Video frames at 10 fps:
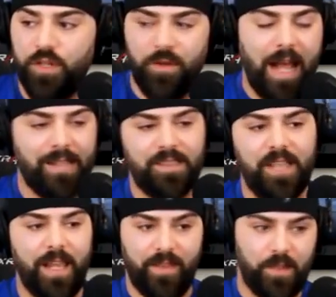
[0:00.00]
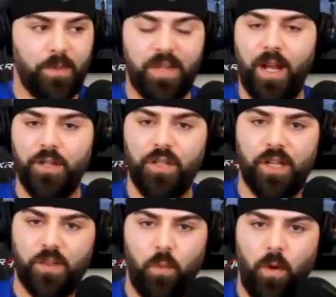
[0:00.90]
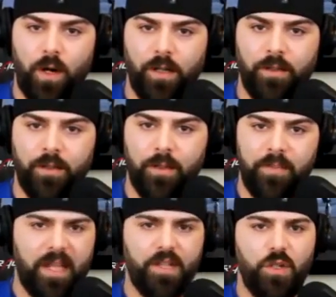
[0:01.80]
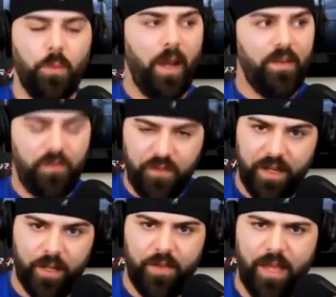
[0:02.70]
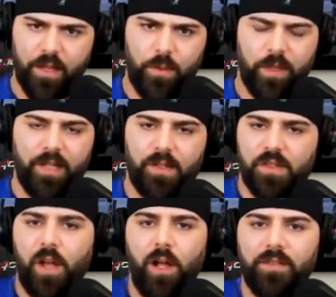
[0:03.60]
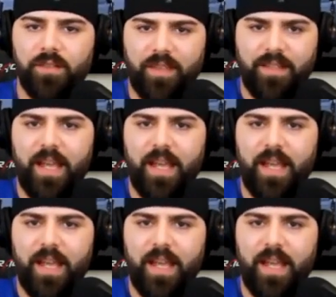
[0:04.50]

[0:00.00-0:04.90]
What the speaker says: Would you not say this was an unjust war because you might fear that you would insult the